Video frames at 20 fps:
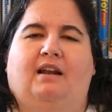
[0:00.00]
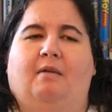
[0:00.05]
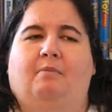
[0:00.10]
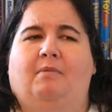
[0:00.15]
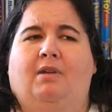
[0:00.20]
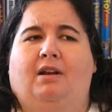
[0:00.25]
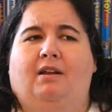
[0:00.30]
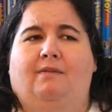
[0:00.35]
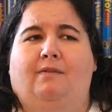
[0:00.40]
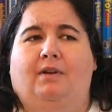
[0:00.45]
And
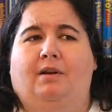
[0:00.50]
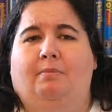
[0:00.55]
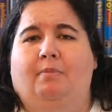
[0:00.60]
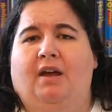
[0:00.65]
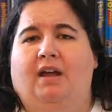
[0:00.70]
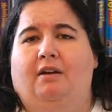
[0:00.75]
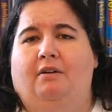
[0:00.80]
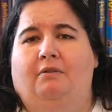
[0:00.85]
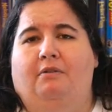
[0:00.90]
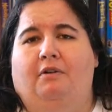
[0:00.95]
I'm not even a
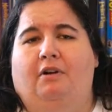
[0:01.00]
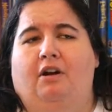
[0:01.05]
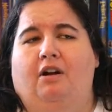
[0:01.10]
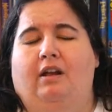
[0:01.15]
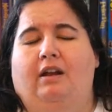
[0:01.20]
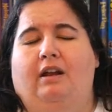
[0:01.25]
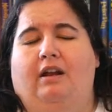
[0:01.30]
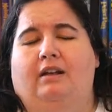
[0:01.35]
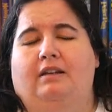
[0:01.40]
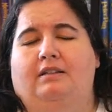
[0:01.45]
pet
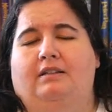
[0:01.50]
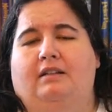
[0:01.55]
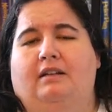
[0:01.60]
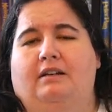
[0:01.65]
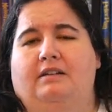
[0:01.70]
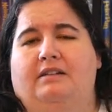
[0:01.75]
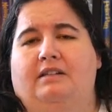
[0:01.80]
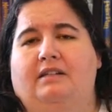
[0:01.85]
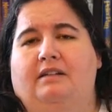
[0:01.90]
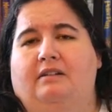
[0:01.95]
owner, and I
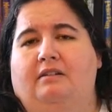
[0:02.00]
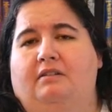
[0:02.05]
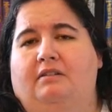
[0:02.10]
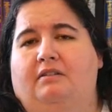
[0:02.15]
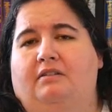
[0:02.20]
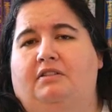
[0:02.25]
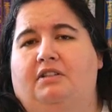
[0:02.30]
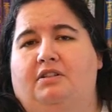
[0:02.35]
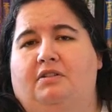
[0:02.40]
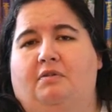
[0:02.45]

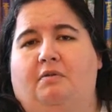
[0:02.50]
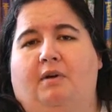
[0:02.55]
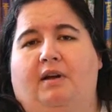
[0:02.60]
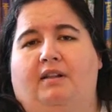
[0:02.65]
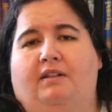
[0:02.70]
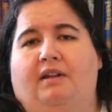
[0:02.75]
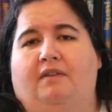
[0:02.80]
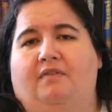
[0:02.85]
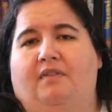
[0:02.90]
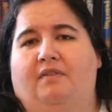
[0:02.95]
still just
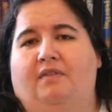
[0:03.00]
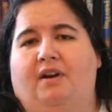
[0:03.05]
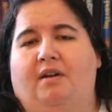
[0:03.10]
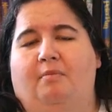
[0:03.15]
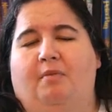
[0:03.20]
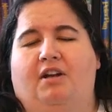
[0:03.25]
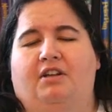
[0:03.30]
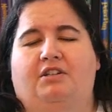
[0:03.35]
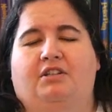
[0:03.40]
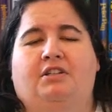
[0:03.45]
quite love it
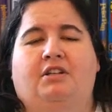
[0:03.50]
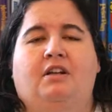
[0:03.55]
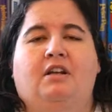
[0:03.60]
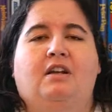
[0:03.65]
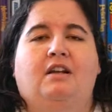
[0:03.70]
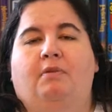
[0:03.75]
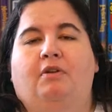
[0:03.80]
very much.